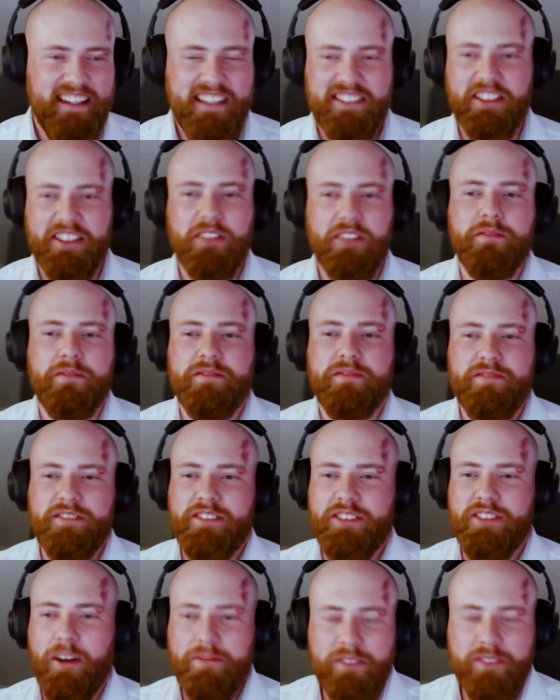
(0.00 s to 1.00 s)
So
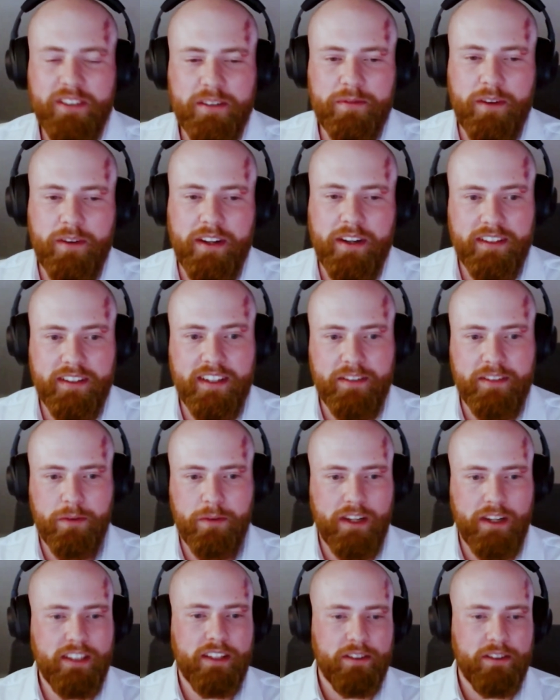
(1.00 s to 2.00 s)
software-defined
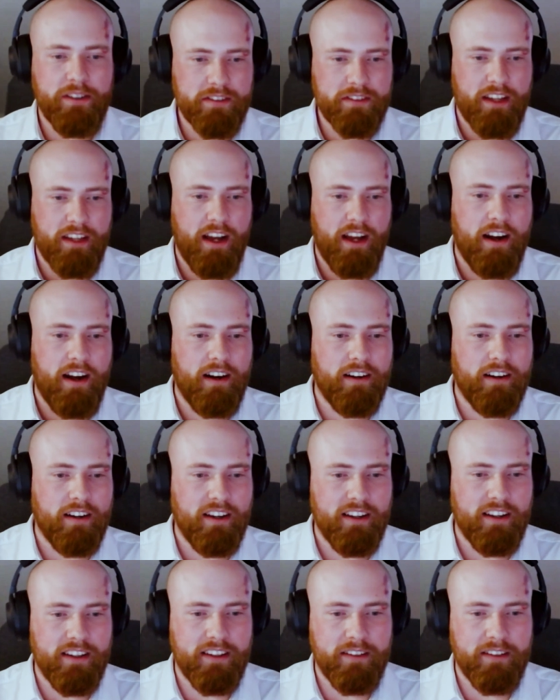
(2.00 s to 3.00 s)
radios
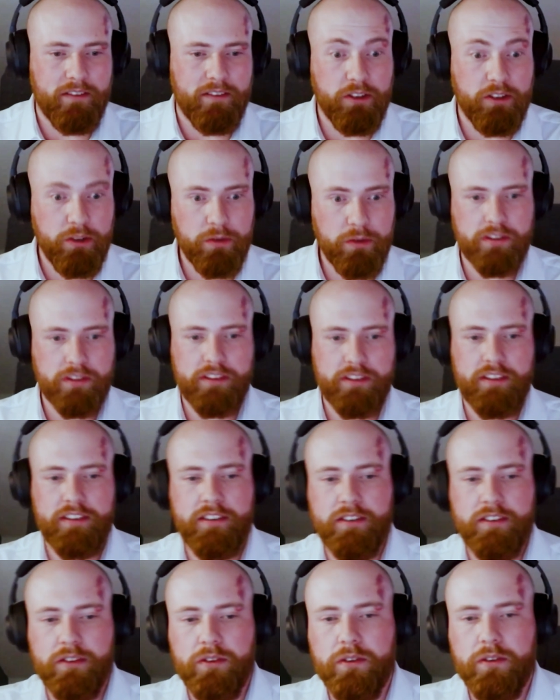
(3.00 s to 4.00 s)
are used
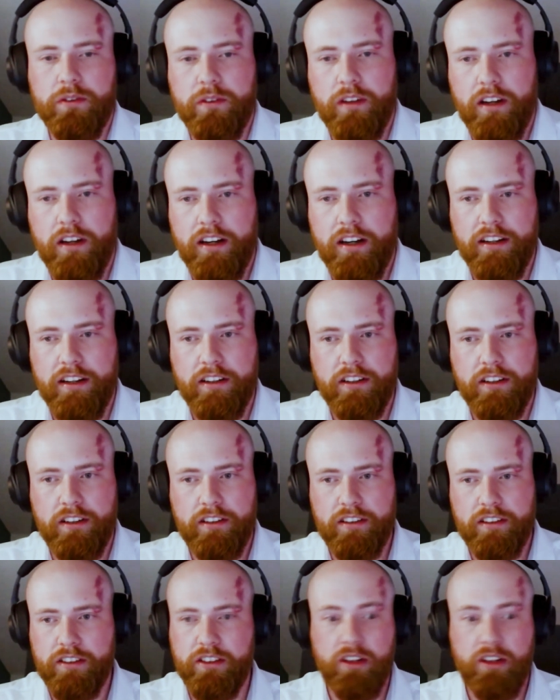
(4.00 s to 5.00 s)
to
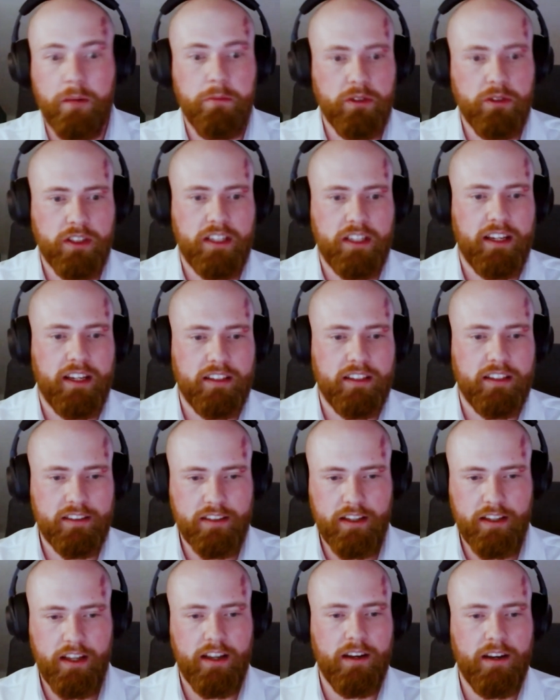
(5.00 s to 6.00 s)
communicate
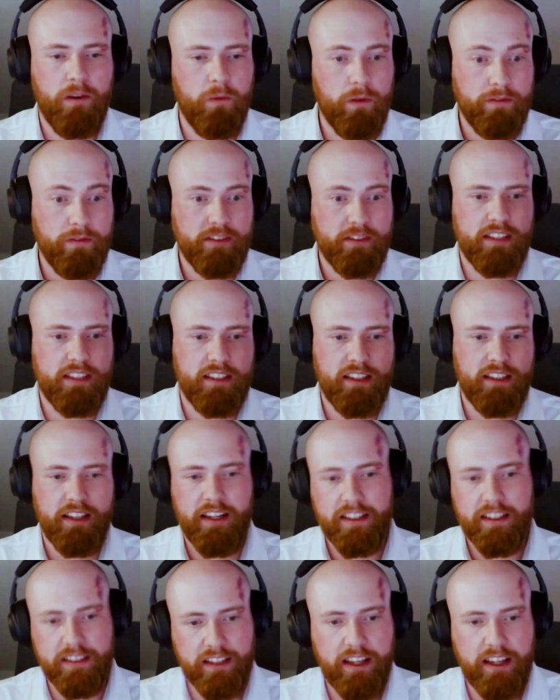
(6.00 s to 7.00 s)
with the
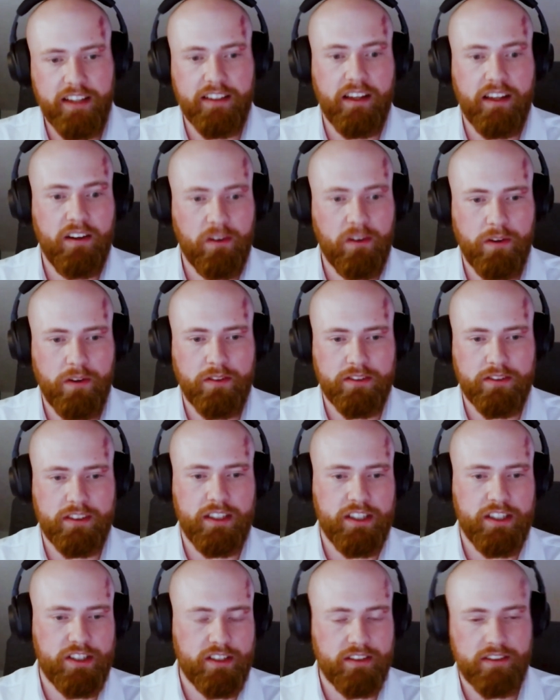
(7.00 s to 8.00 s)
satellite and our ground
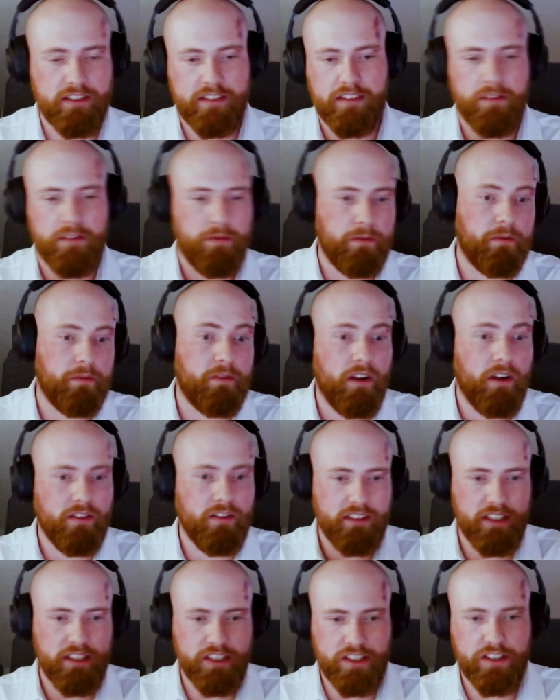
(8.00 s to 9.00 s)
stations. So from the ground
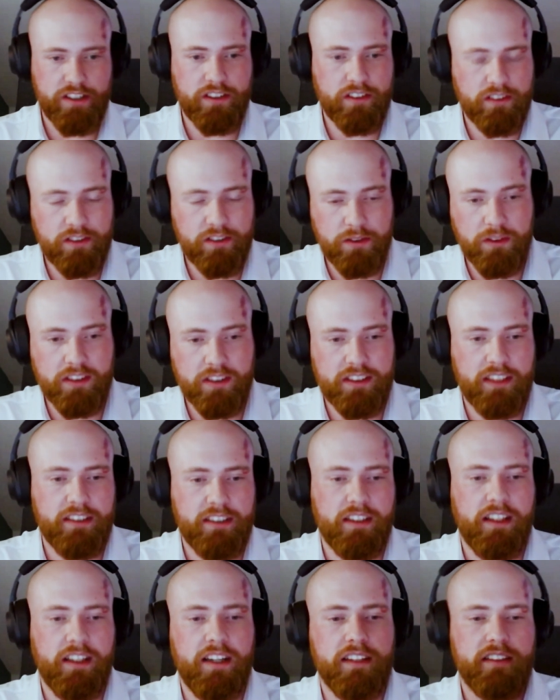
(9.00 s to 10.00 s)
station to the
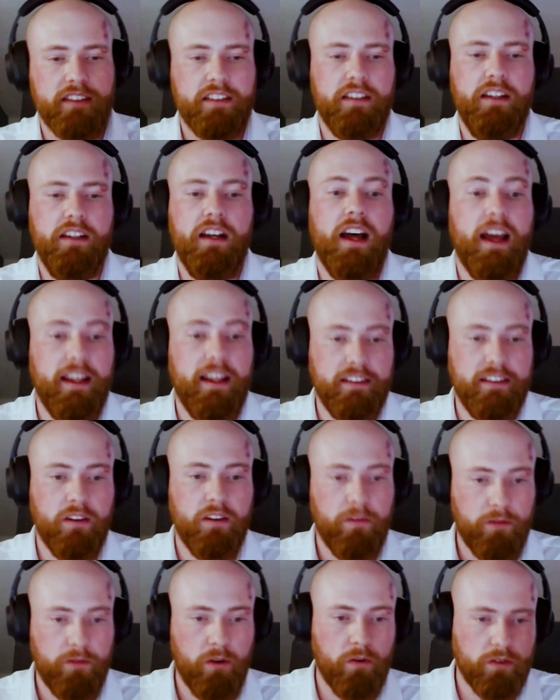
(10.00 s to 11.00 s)
satellite, and
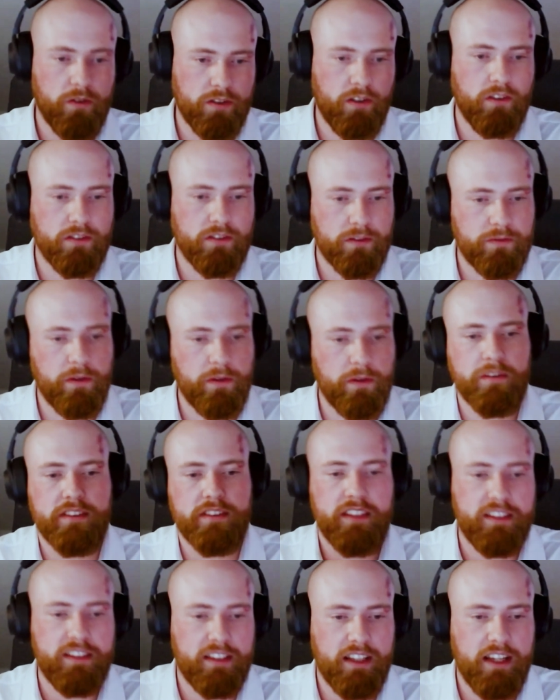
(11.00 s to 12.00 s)
of course also from the
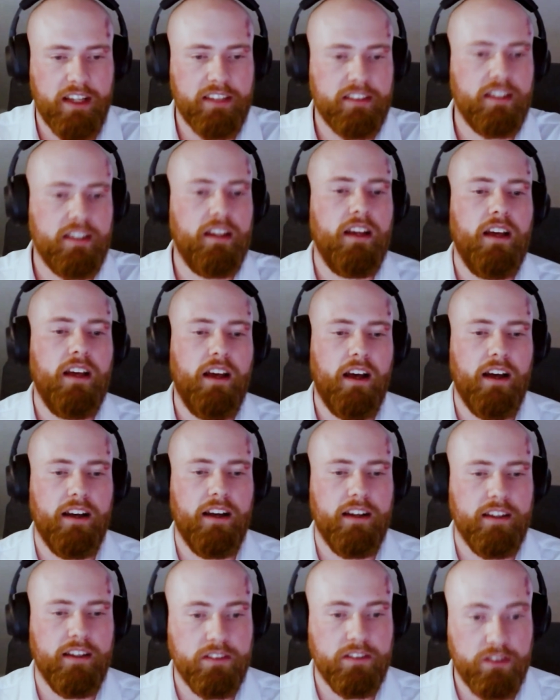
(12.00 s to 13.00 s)
satellite
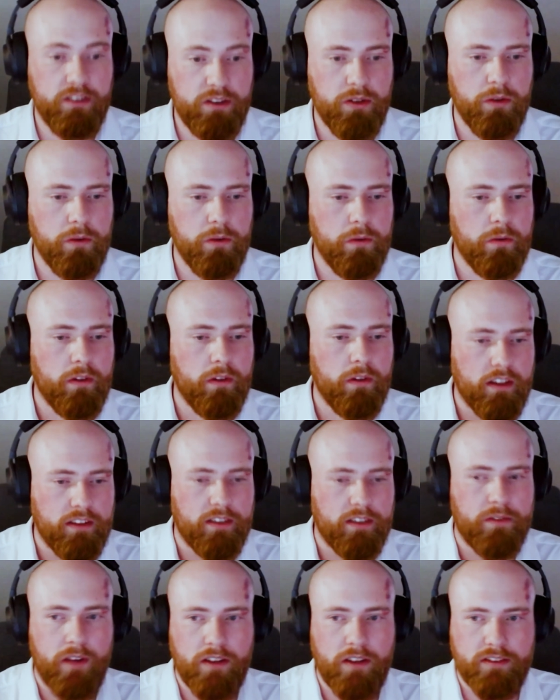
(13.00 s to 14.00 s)
to
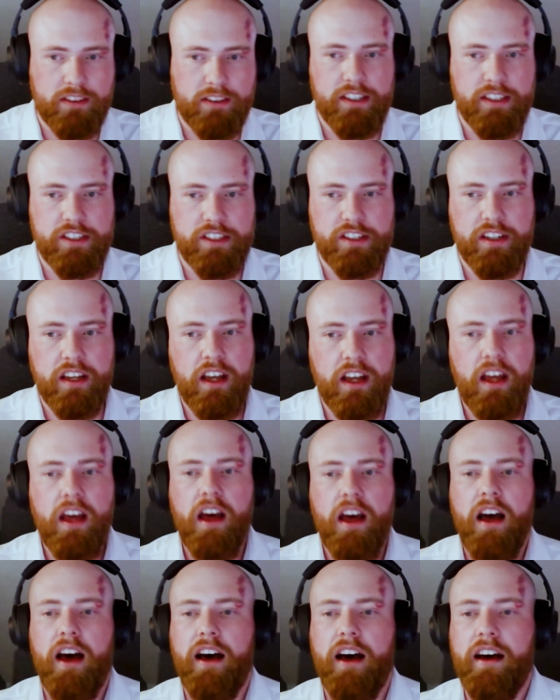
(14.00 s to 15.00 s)
the ground station.
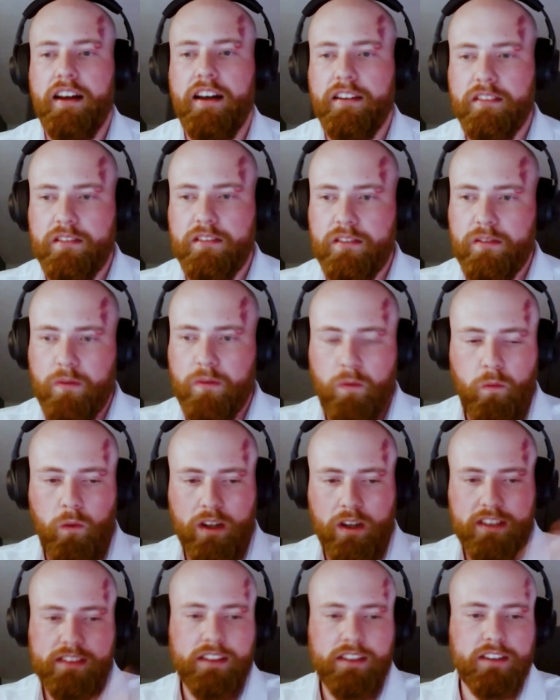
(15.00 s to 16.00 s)
And
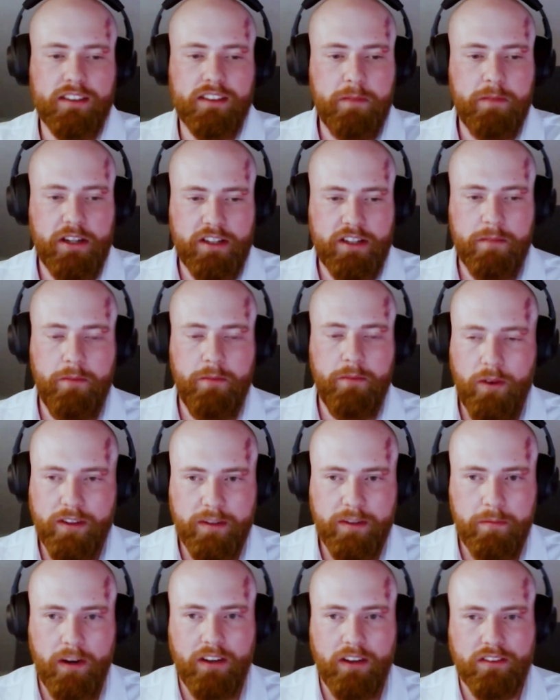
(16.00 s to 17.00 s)
what is the special
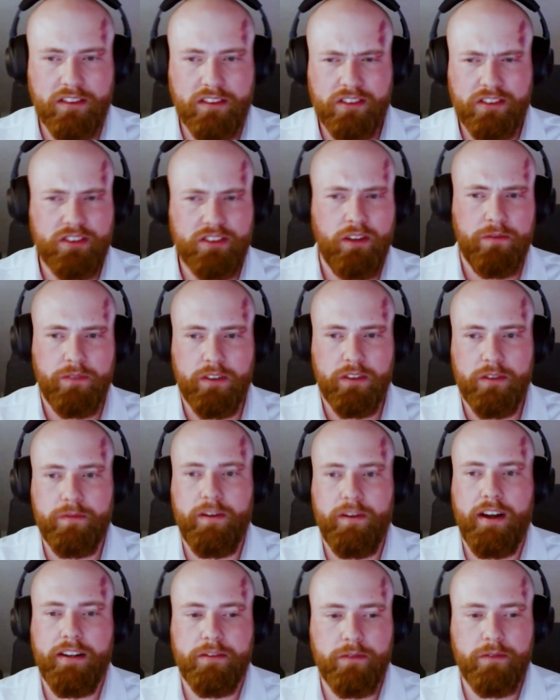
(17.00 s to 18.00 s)
point about
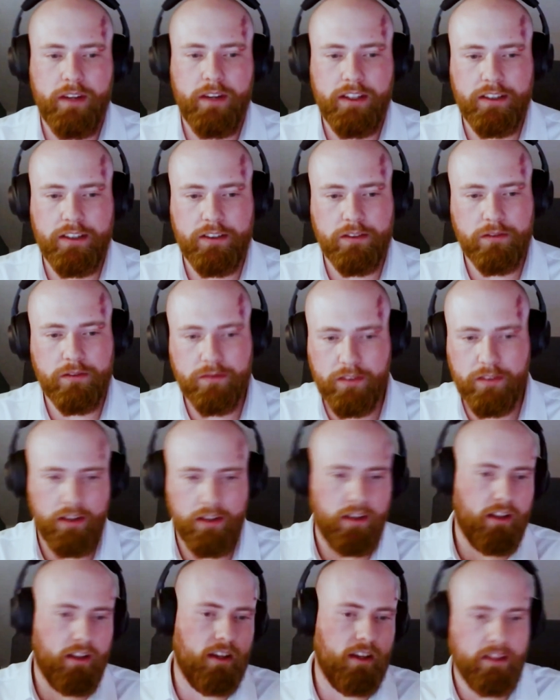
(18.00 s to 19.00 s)
software-defined radio?
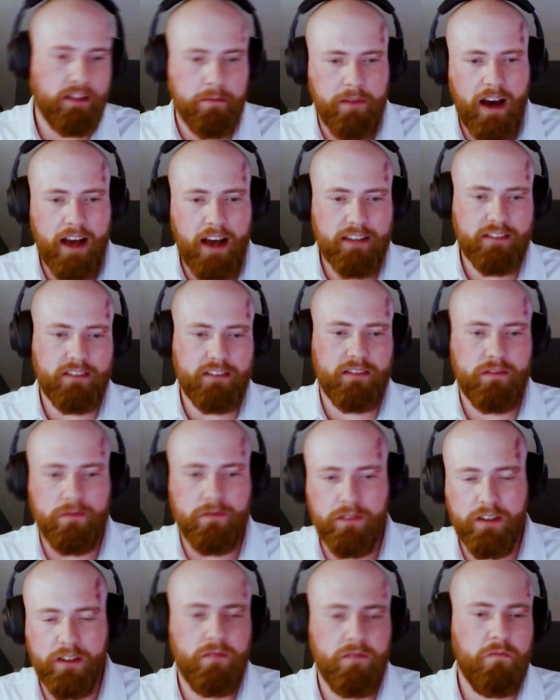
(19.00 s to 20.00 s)
In the past,
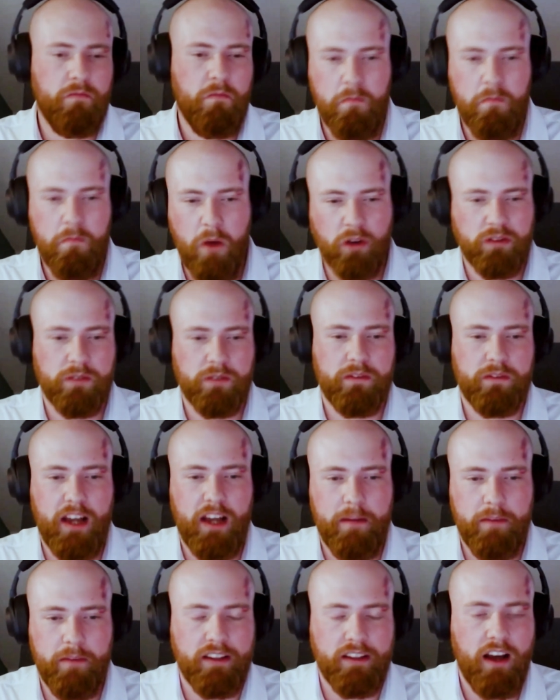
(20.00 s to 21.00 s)
we most of the
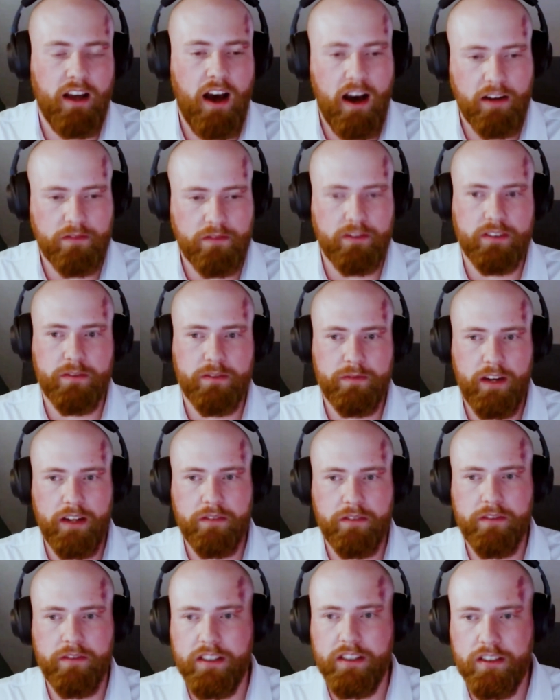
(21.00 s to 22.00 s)
time had
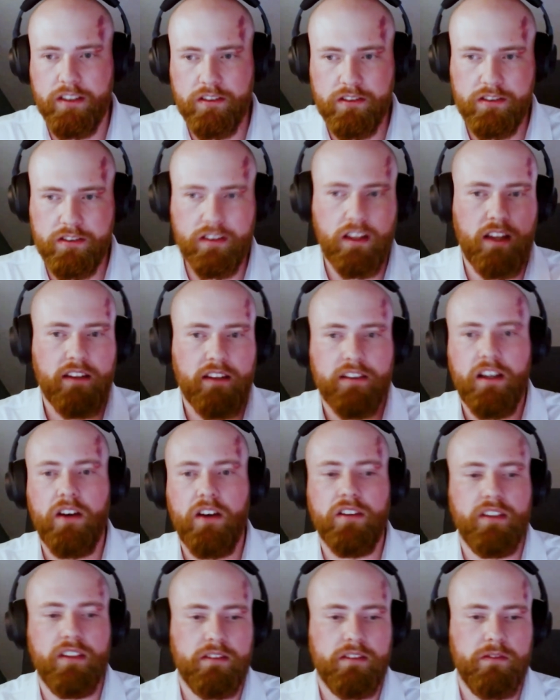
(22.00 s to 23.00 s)
hardware-defined radios, and
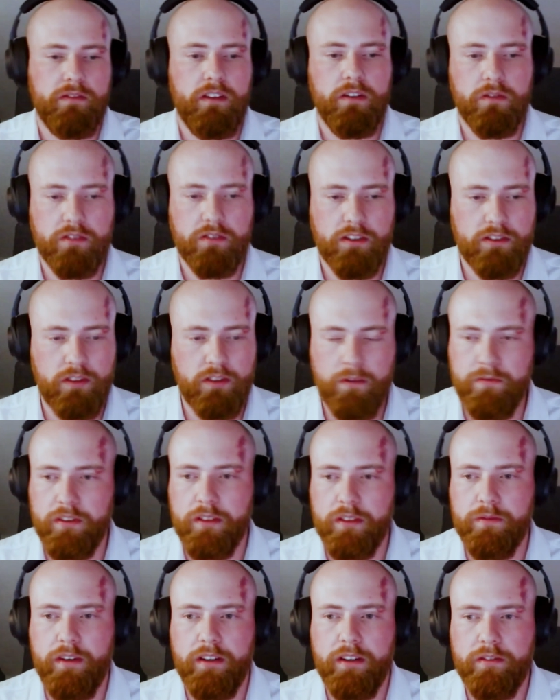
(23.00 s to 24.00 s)
nowadays we're using
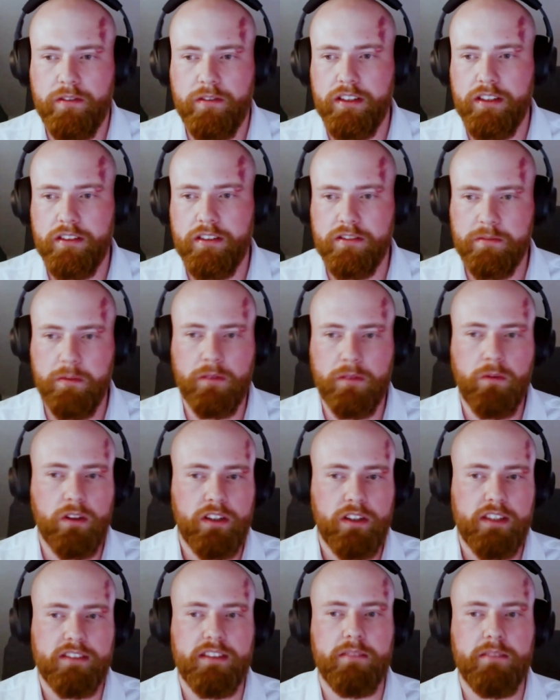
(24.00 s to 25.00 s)
software-defined radios. But
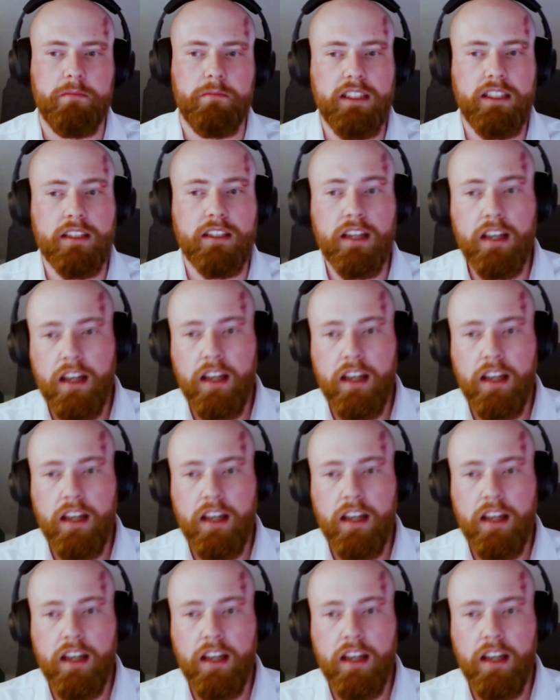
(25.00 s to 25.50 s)
what does that mean?